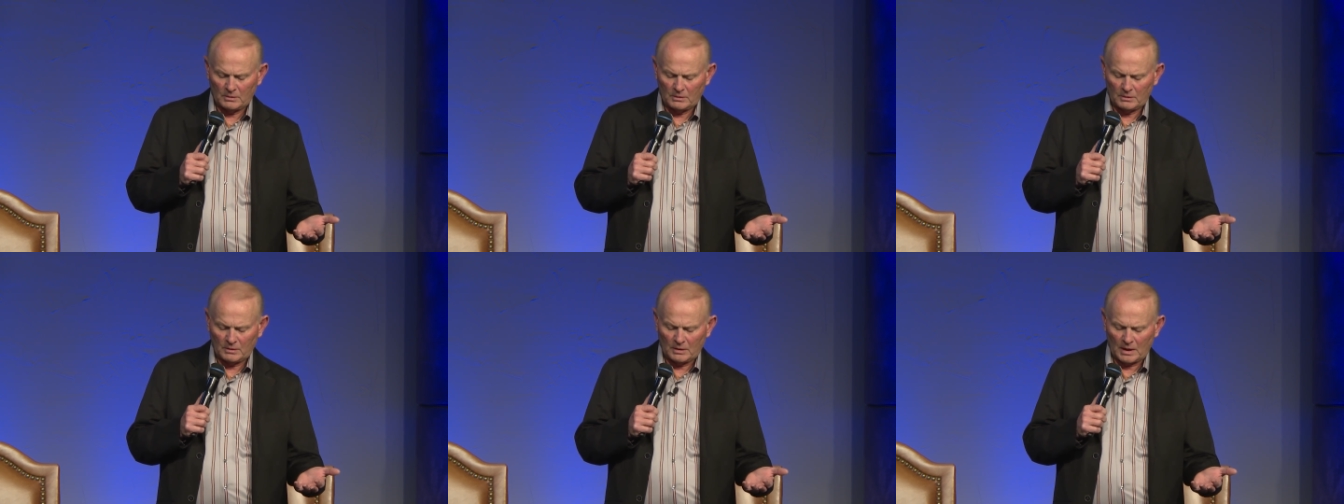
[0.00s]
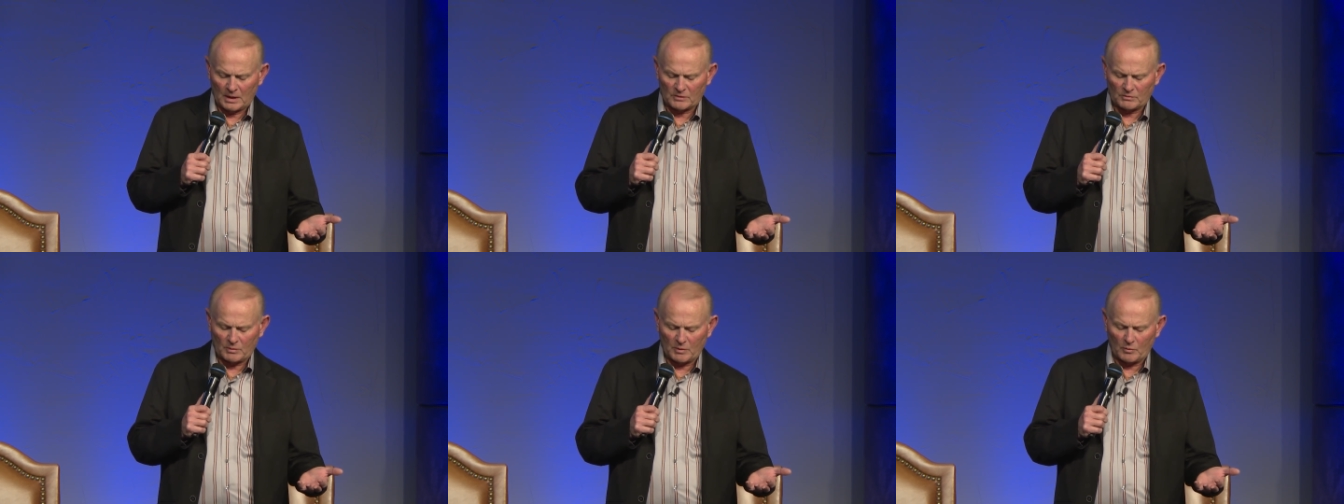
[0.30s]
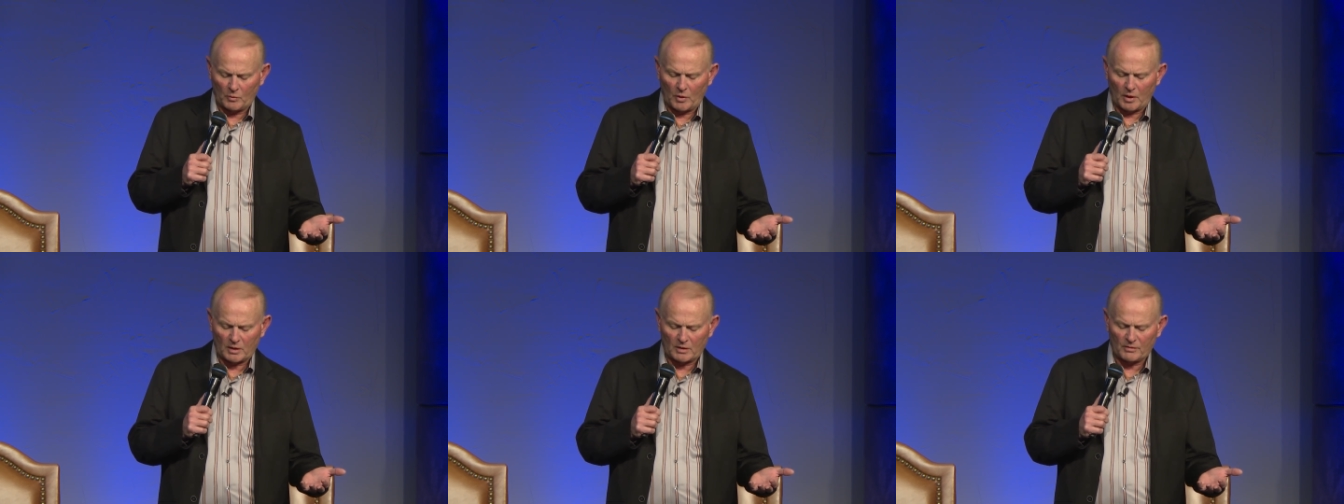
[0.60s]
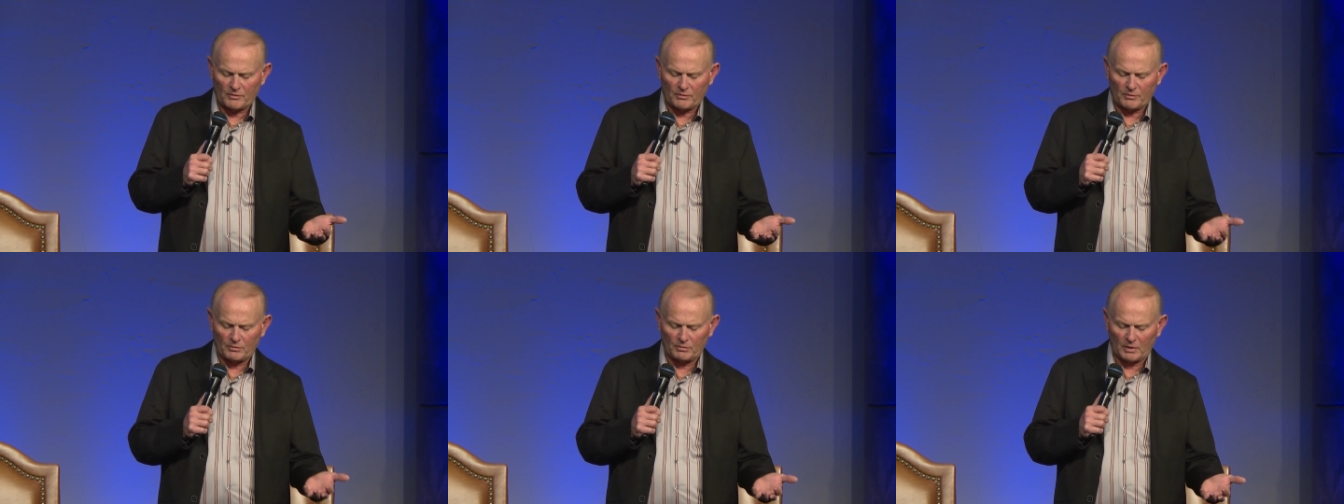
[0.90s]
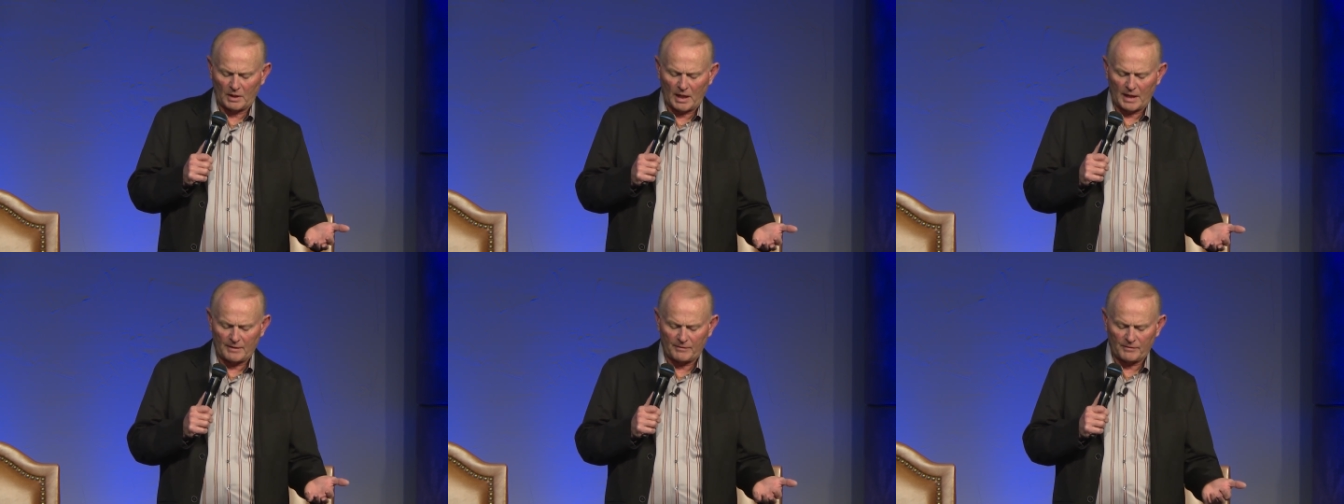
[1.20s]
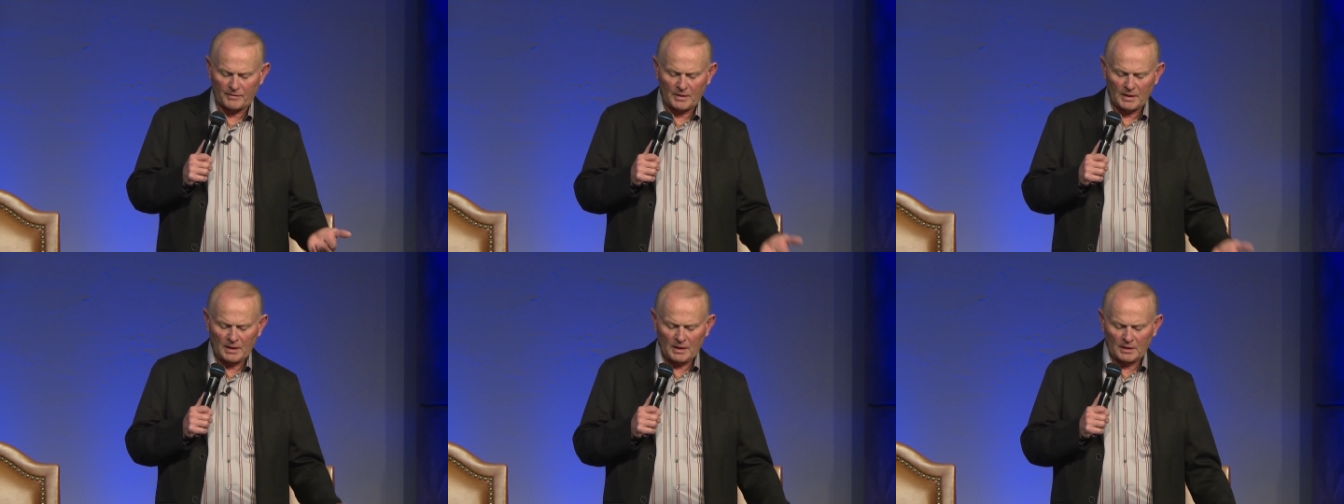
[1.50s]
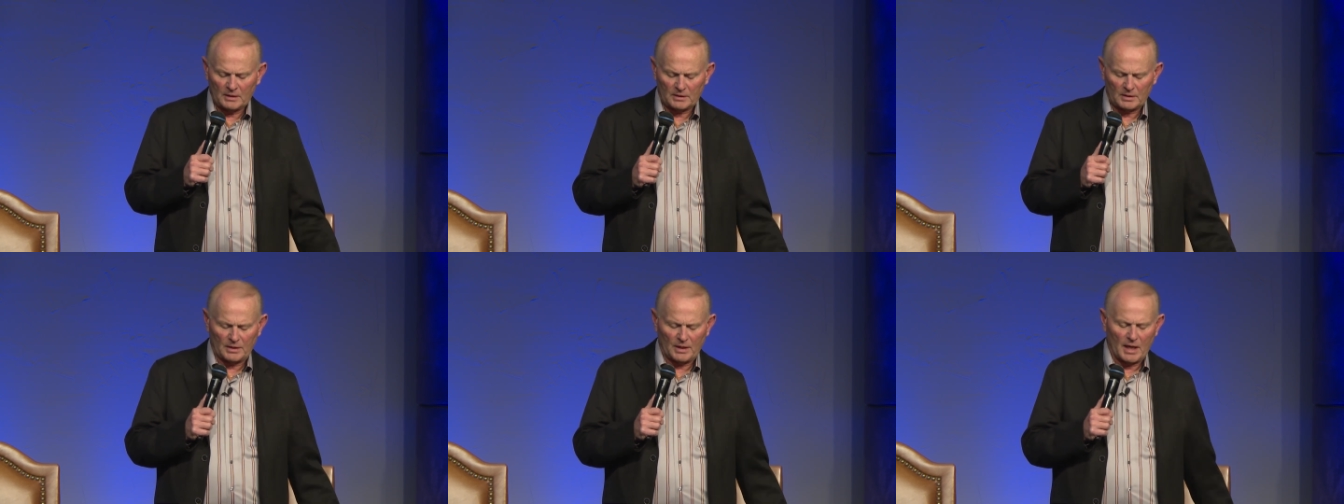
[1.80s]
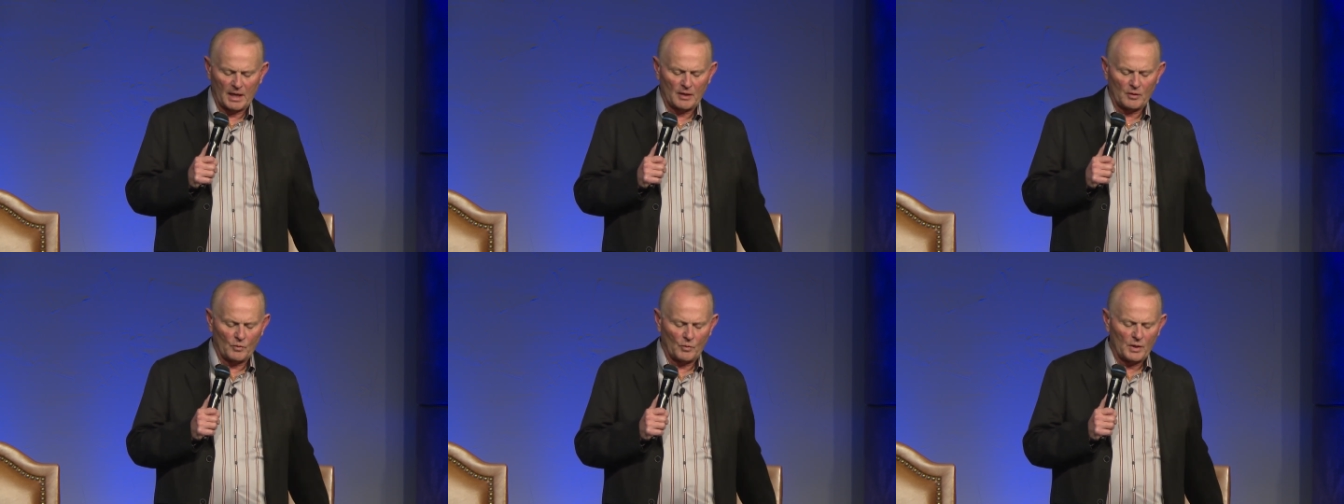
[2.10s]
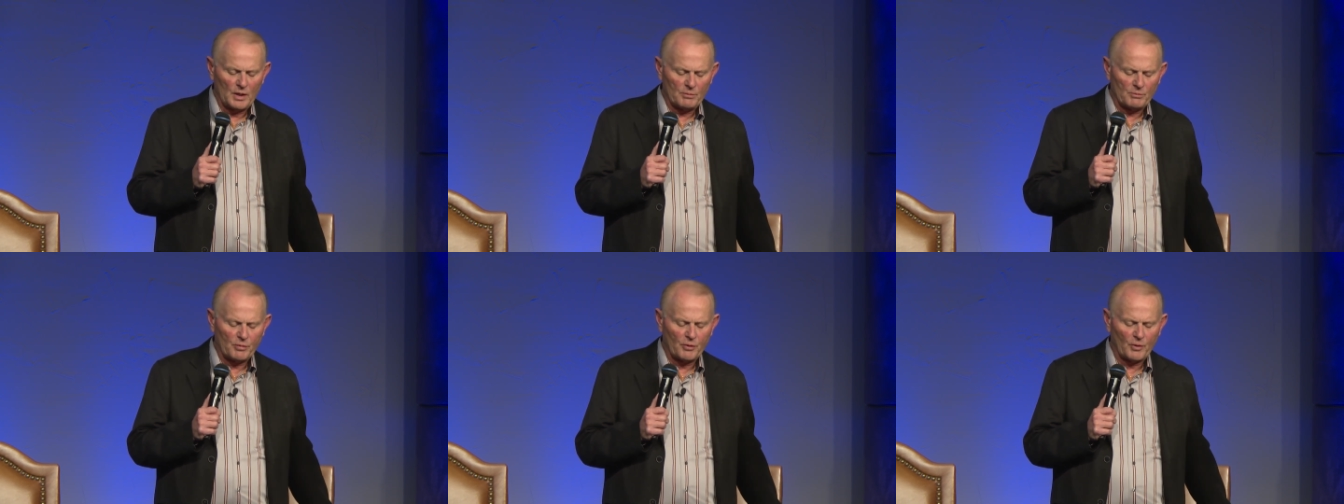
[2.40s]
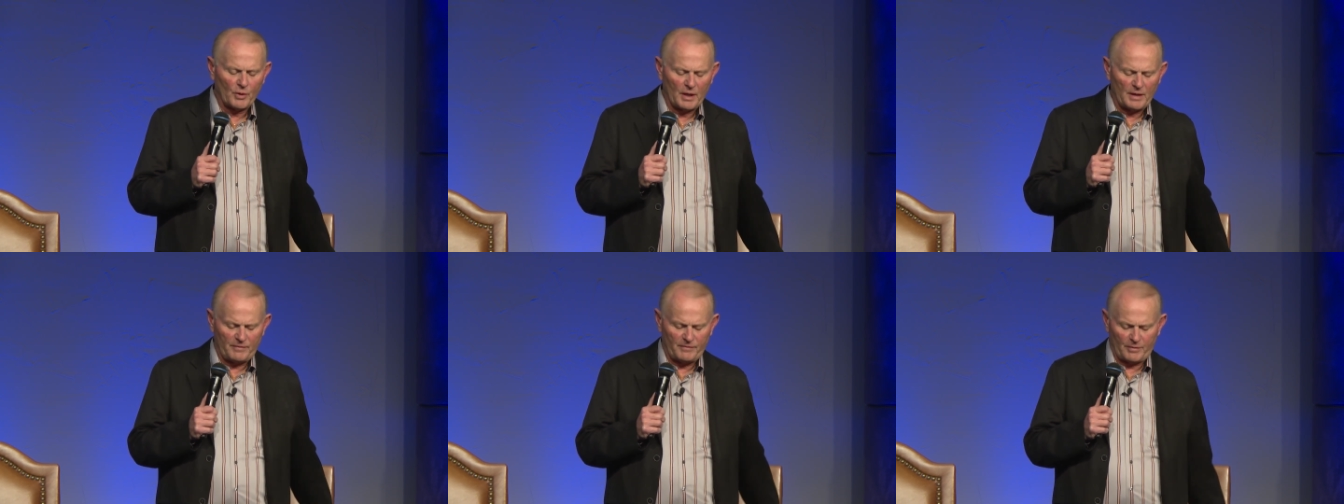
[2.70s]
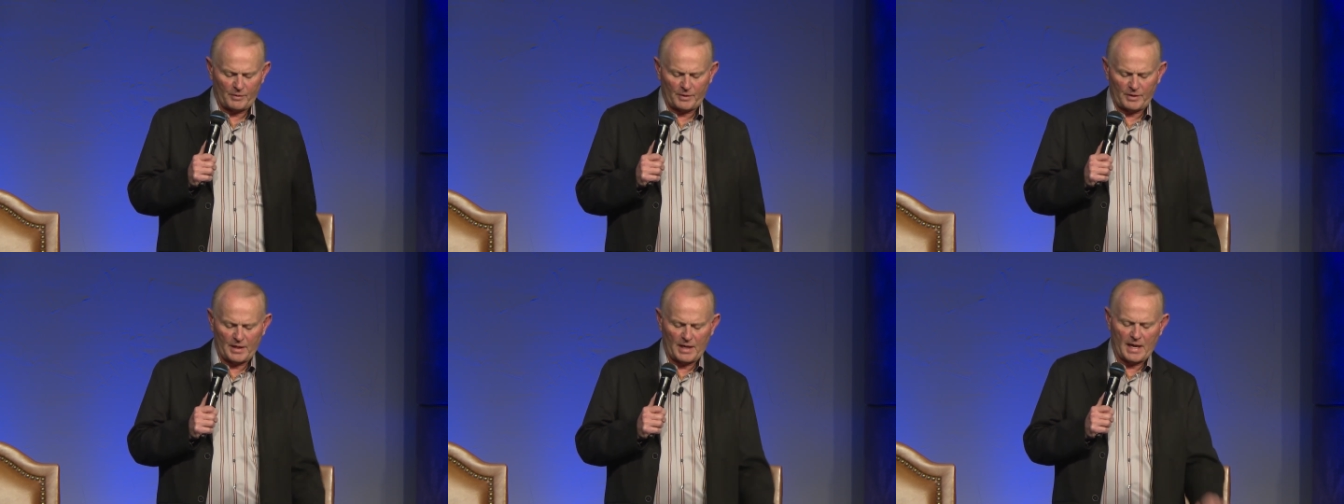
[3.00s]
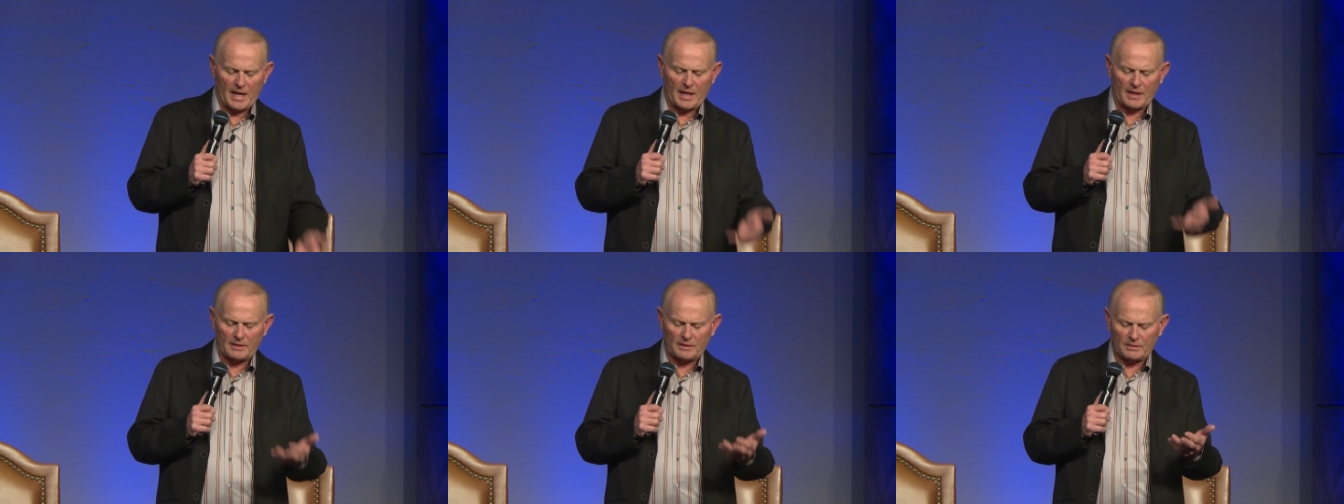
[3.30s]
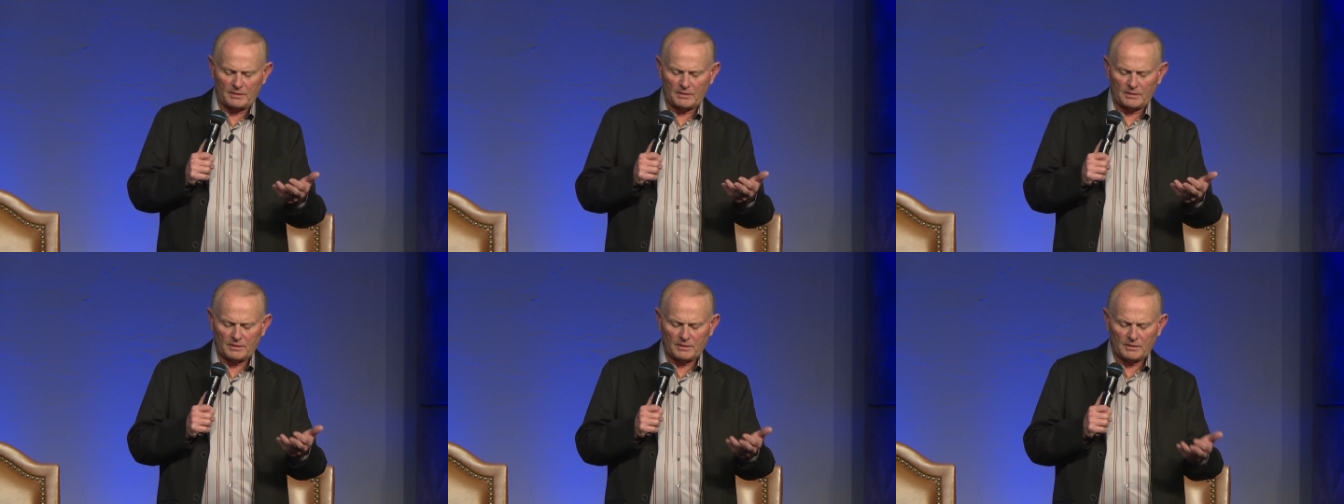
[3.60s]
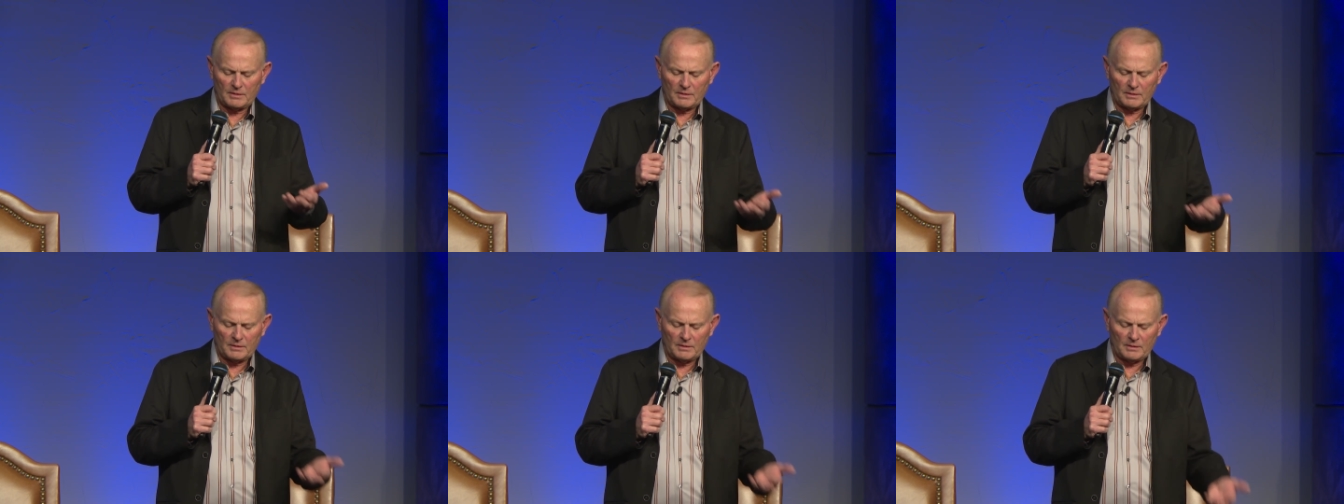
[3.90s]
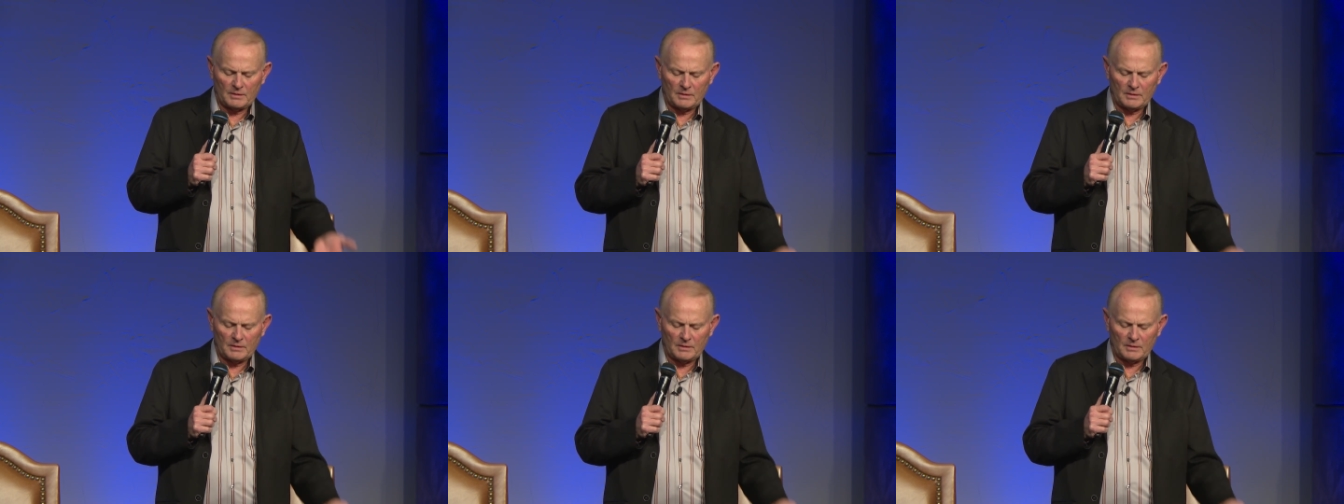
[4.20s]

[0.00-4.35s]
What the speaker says: as we walk through life. Tonight we pray for that.